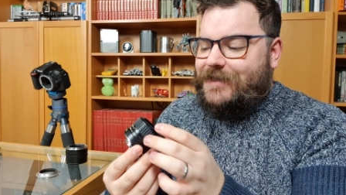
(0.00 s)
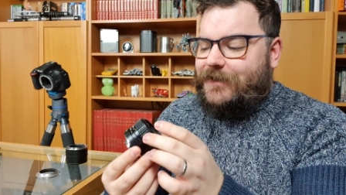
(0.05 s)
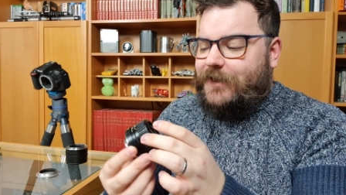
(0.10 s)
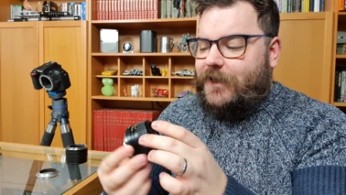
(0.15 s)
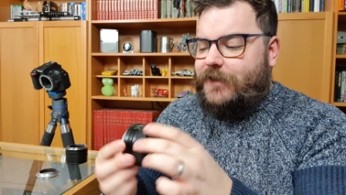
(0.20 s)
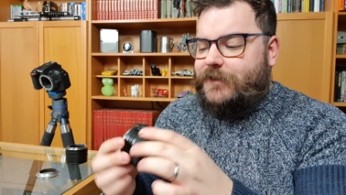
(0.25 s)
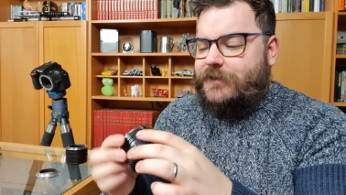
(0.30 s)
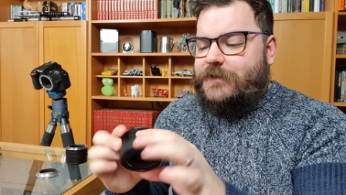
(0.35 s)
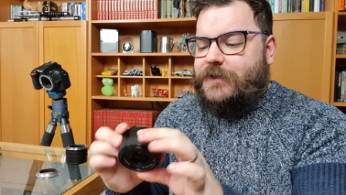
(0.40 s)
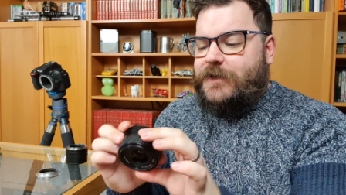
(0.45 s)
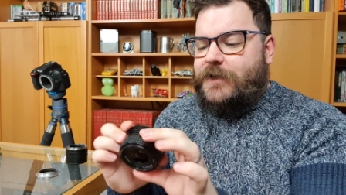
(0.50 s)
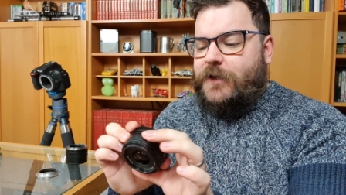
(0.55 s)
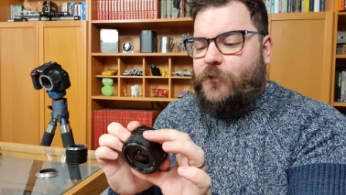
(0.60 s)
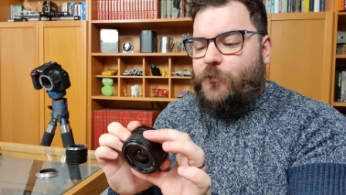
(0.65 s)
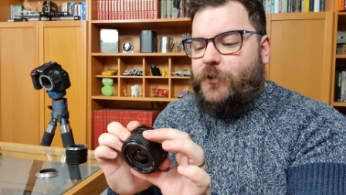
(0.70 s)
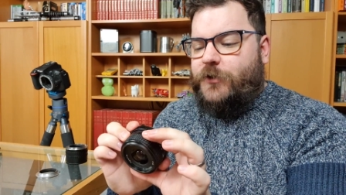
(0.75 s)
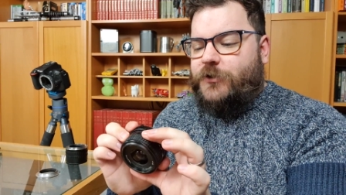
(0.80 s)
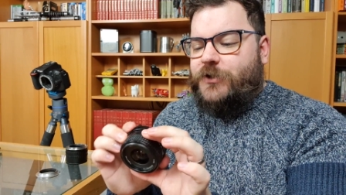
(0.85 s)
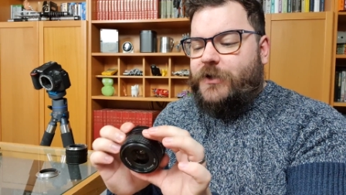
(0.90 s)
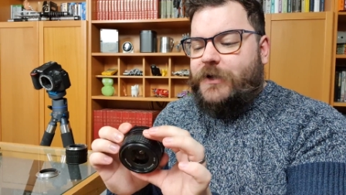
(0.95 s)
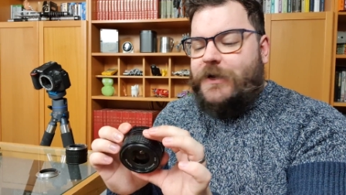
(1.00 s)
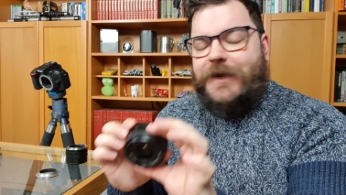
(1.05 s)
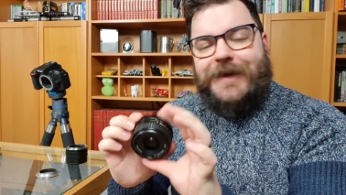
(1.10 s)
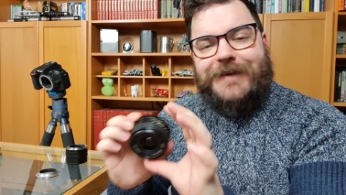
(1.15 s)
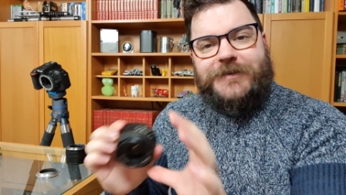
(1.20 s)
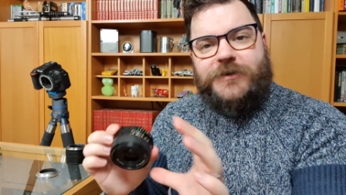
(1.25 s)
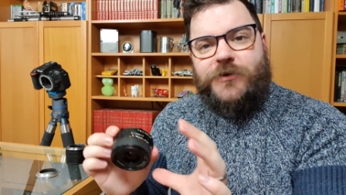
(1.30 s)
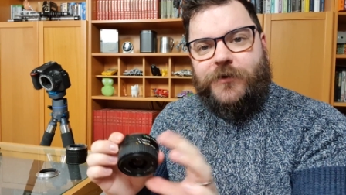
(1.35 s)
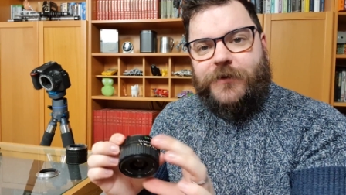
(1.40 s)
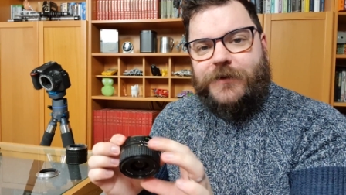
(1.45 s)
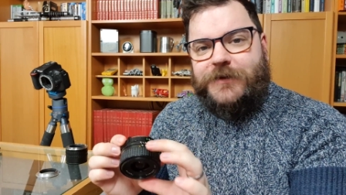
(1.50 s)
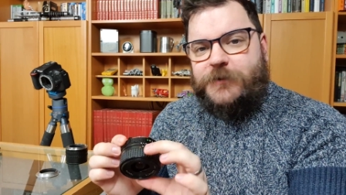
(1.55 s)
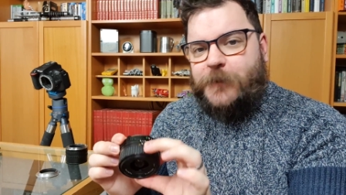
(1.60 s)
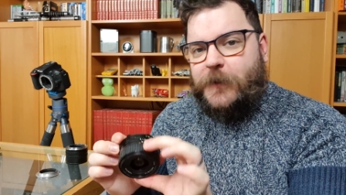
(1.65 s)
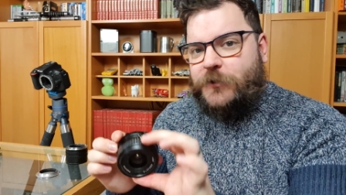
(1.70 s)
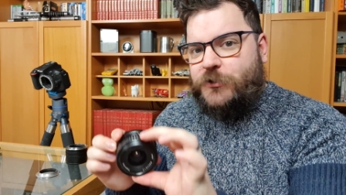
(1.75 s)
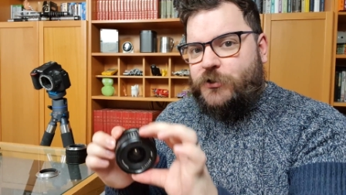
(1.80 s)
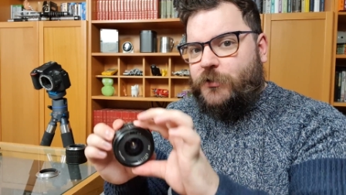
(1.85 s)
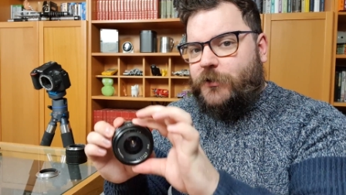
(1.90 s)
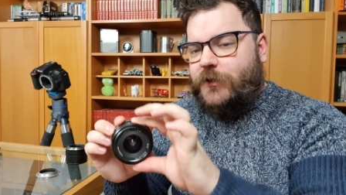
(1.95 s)
lens here, which is nothing
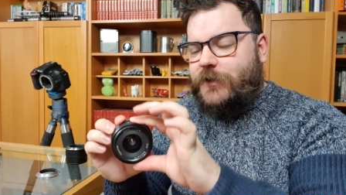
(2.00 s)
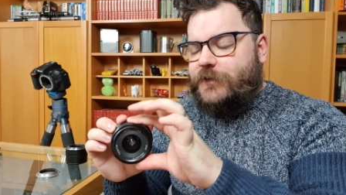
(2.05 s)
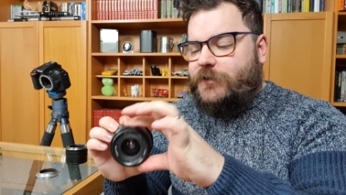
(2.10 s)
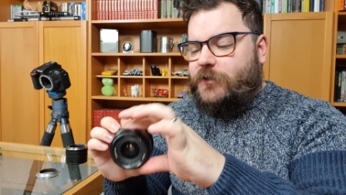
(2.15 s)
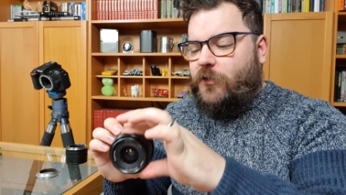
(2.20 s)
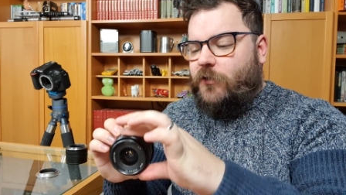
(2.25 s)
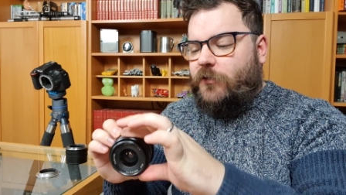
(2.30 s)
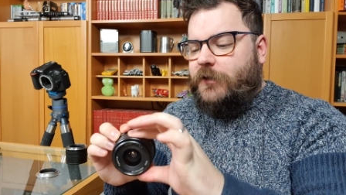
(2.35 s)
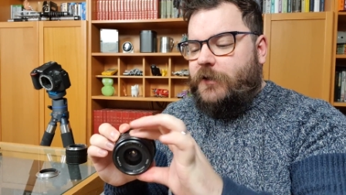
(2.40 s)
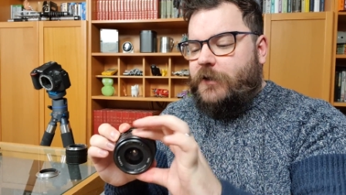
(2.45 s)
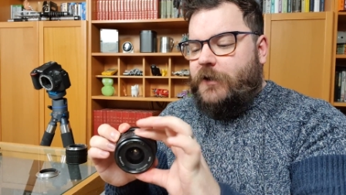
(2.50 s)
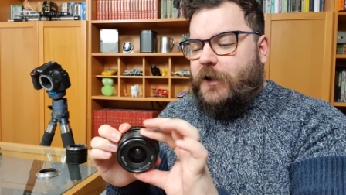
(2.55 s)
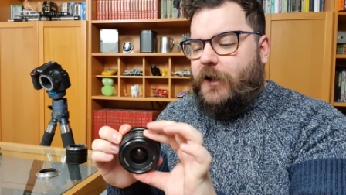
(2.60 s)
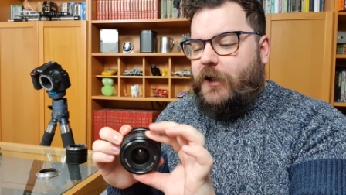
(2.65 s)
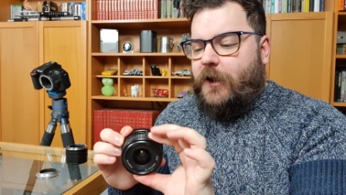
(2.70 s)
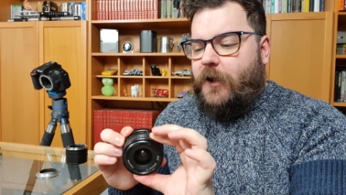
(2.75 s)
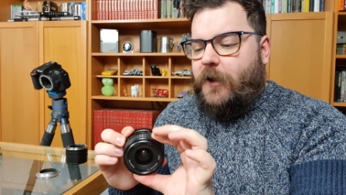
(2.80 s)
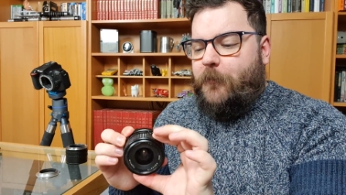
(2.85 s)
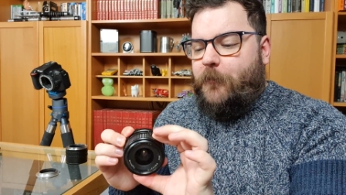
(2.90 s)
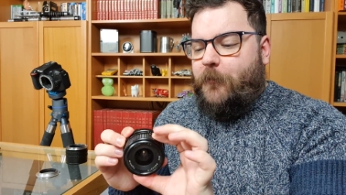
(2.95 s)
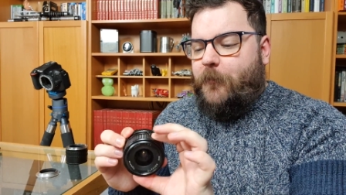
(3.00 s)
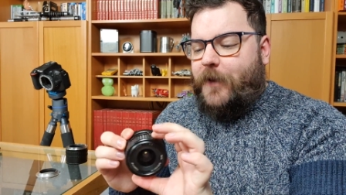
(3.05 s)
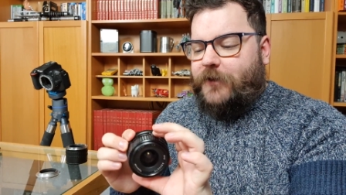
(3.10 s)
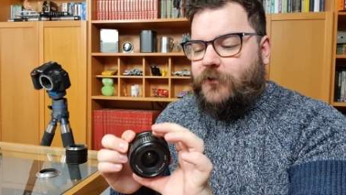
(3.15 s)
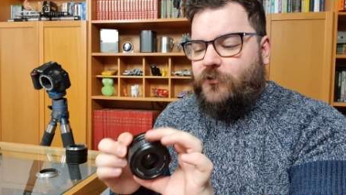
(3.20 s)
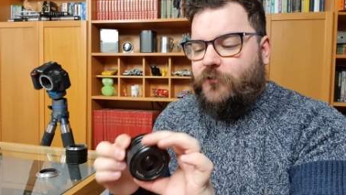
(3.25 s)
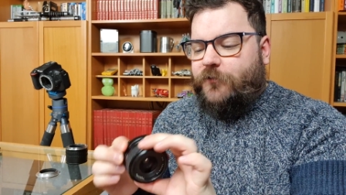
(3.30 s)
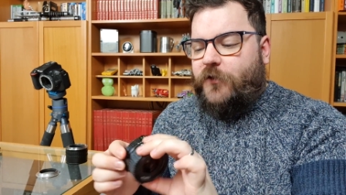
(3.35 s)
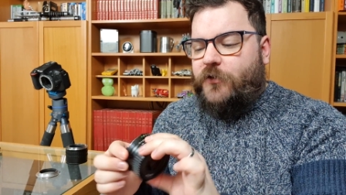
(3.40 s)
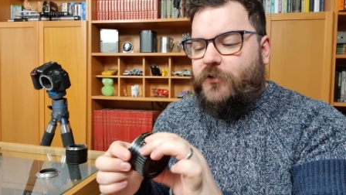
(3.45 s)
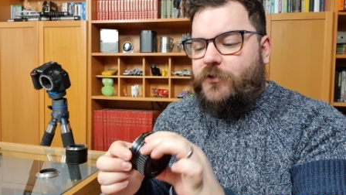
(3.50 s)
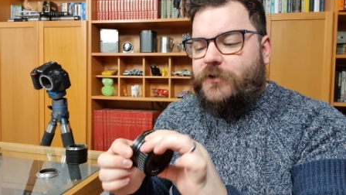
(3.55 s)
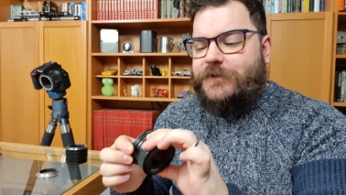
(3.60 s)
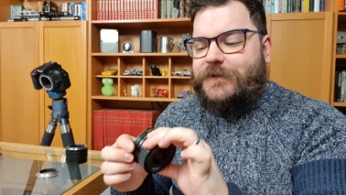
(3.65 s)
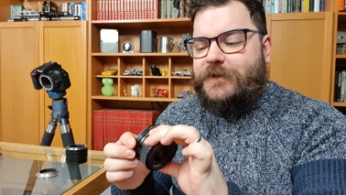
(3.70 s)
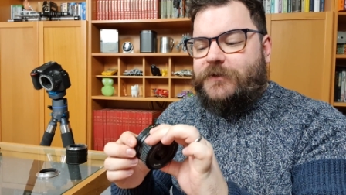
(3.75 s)
special. It's got um, manual focus.